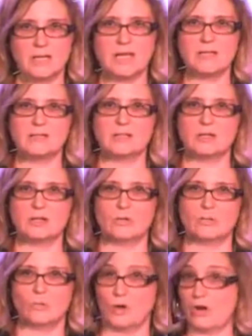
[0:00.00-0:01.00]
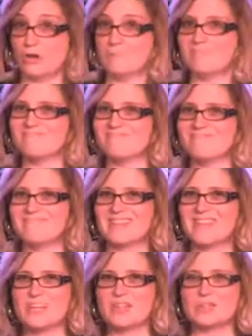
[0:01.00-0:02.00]
as their water.
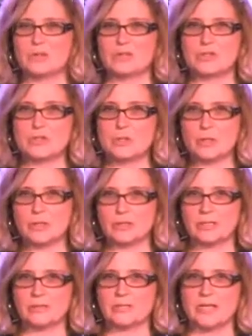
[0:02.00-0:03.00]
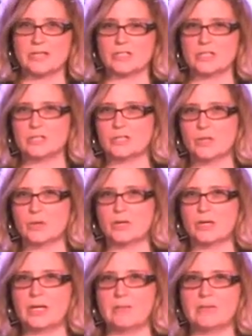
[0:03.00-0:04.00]
So historically it was actually a
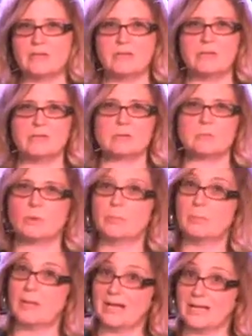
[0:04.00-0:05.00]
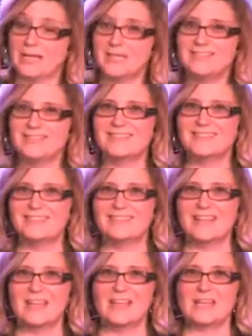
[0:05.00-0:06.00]
lower ABV, it was more bready,
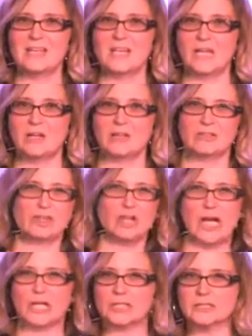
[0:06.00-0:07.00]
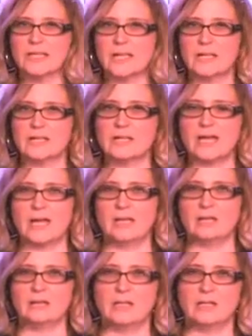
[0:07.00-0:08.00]
cracker-like. It had